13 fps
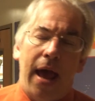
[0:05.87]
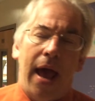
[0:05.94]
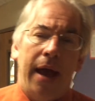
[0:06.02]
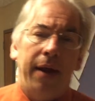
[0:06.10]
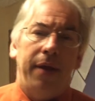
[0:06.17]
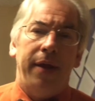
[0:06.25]

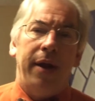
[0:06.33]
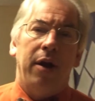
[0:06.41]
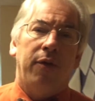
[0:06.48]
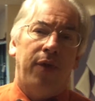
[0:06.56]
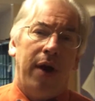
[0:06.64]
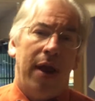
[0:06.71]
end of the
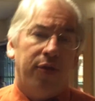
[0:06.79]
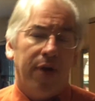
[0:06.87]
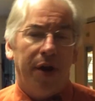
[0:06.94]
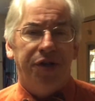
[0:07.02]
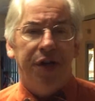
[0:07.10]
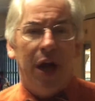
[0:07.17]
year for eighth
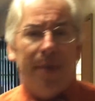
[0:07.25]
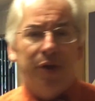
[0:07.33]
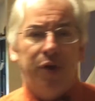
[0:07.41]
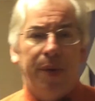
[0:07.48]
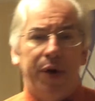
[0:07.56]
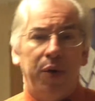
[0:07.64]
grade
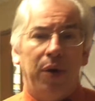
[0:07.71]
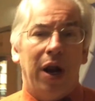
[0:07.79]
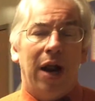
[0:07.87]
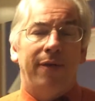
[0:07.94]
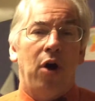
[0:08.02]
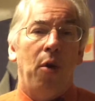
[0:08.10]
geometry, we do a
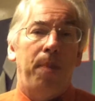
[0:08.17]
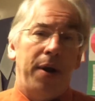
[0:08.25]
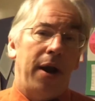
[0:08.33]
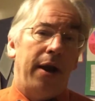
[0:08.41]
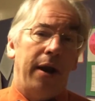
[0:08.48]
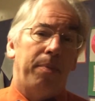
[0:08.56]
lot of
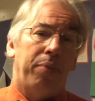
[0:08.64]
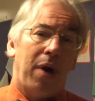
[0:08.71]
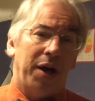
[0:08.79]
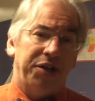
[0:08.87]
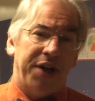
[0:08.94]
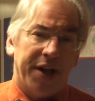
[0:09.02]
open-ended
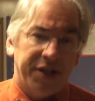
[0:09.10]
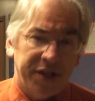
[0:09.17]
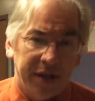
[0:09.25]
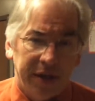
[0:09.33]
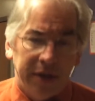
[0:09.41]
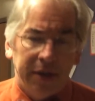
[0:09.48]
projects
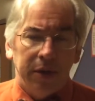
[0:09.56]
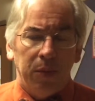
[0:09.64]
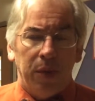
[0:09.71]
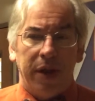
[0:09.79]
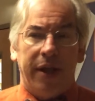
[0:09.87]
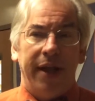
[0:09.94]
where the